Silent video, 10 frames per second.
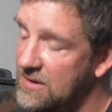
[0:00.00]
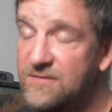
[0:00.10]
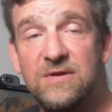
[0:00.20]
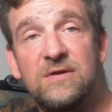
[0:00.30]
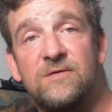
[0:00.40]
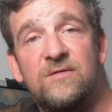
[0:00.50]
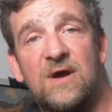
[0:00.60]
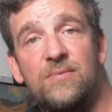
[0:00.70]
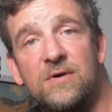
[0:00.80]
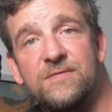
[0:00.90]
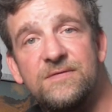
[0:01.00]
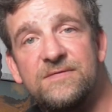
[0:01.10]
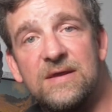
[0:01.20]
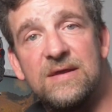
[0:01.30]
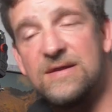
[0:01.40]
as a little tripod to
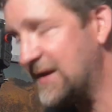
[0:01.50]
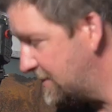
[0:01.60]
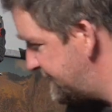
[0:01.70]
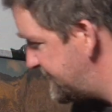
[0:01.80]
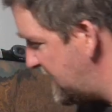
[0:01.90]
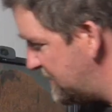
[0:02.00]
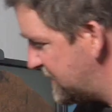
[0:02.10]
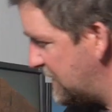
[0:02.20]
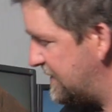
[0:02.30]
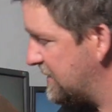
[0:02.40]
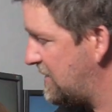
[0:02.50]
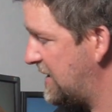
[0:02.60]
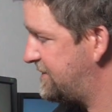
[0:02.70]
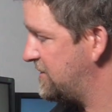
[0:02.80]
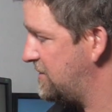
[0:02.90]
set it down. Same as with the
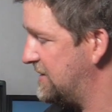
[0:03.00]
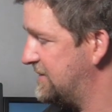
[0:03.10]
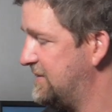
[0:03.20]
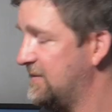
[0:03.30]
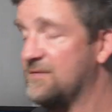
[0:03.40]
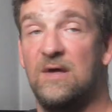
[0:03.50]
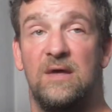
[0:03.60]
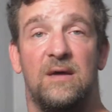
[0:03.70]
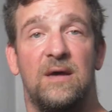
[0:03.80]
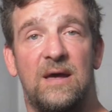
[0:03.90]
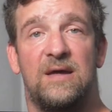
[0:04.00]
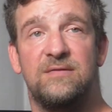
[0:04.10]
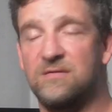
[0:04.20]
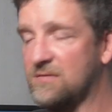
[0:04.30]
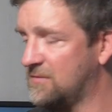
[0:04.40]
Crane 2. This is a
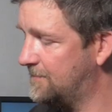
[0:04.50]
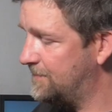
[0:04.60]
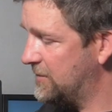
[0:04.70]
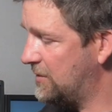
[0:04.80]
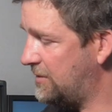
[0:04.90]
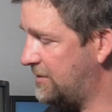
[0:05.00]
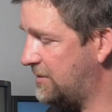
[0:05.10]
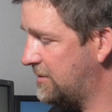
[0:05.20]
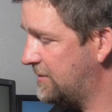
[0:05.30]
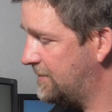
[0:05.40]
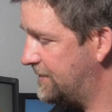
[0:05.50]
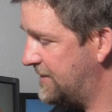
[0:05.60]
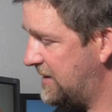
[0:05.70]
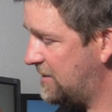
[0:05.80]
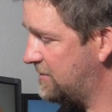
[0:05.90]
handle, or
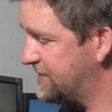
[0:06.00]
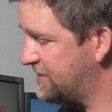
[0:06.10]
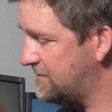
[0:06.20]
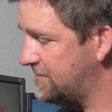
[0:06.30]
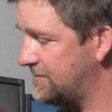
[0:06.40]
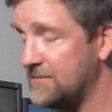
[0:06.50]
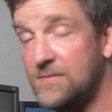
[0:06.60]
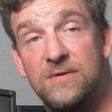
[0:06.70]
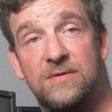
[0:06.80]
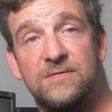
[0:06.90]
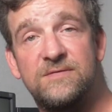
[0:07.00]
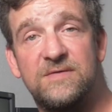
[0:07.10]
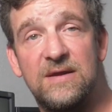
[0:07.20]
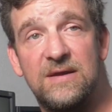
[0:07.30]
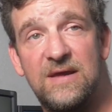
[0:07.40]
it opens up to set it